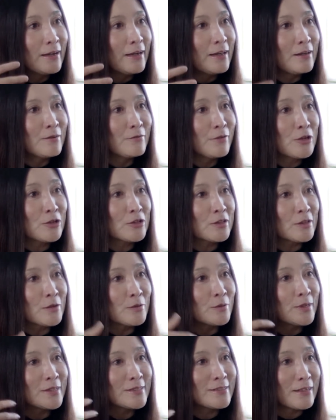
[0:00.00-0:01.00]
elevation
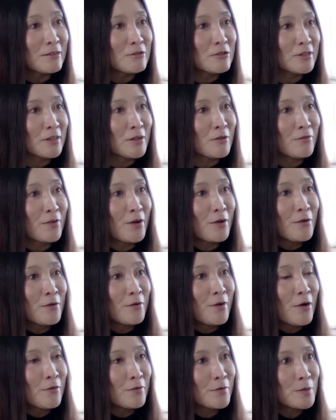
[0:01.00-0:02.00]
or ascension of our,
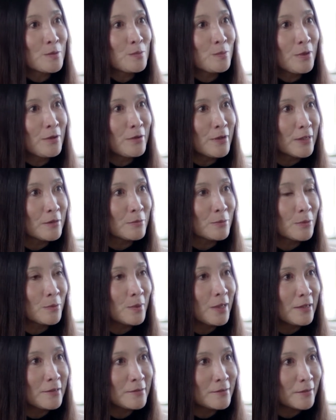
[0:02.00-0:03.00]
of our spirit when
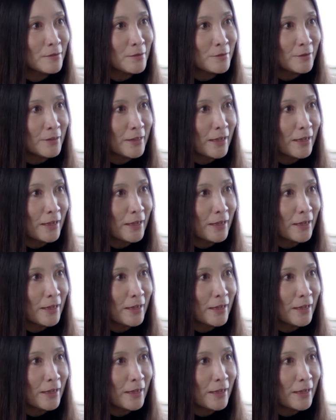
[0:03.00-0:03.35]
we listen to